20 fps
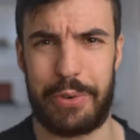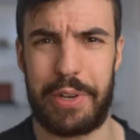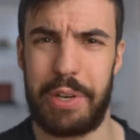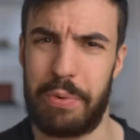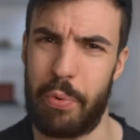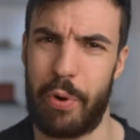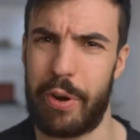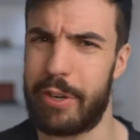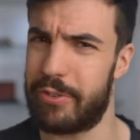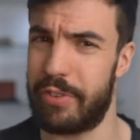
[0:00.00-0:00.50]
it
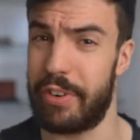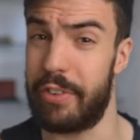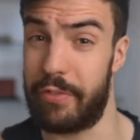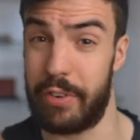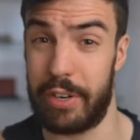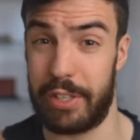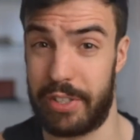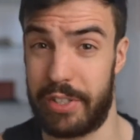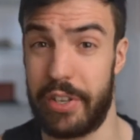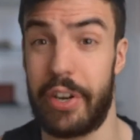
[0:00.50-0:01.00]
works for the
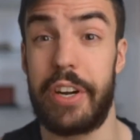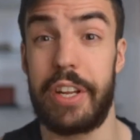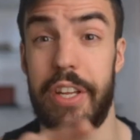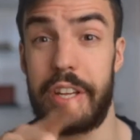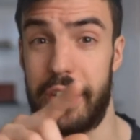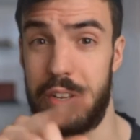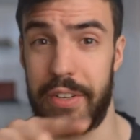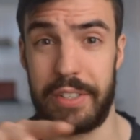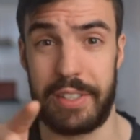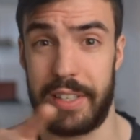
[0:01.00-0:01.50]
first
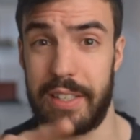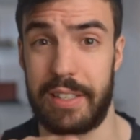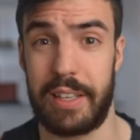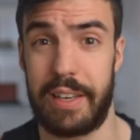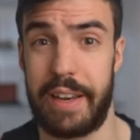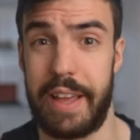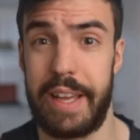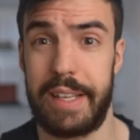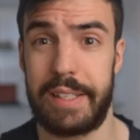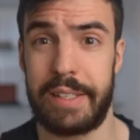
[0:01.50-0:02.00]
30 and 60
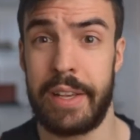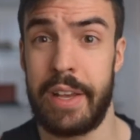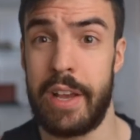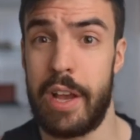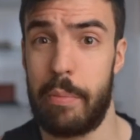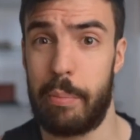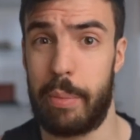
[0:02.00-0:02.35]
days,